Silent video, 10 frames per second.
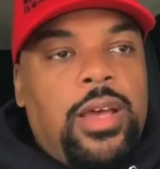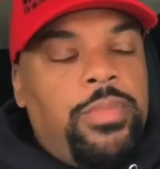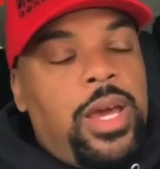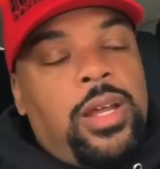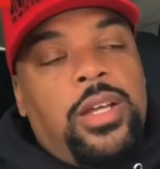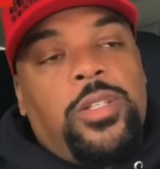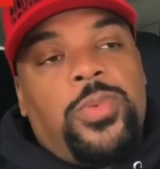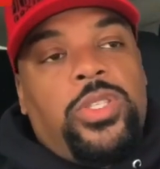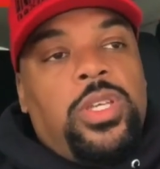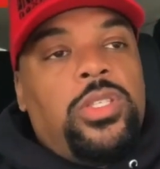I'm not
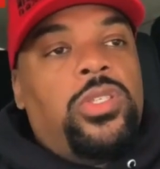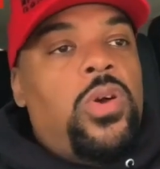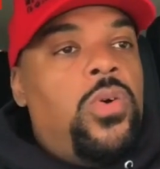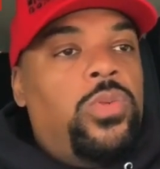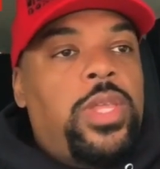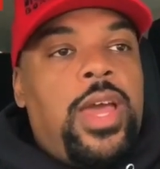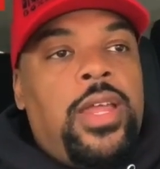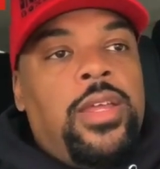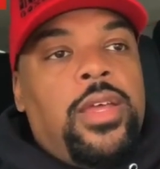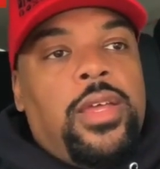100% sold that
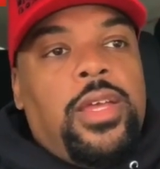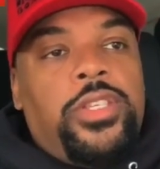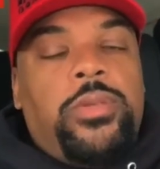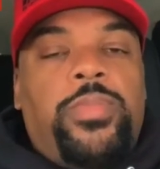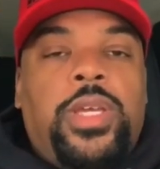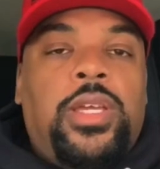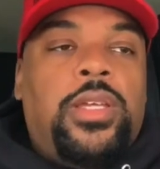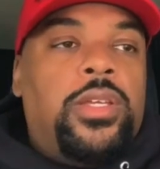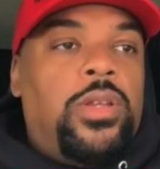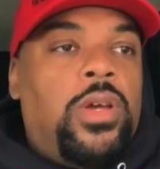he should be,
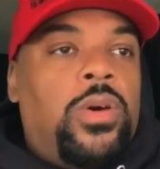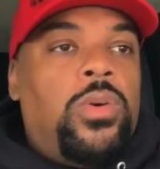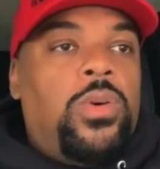you know,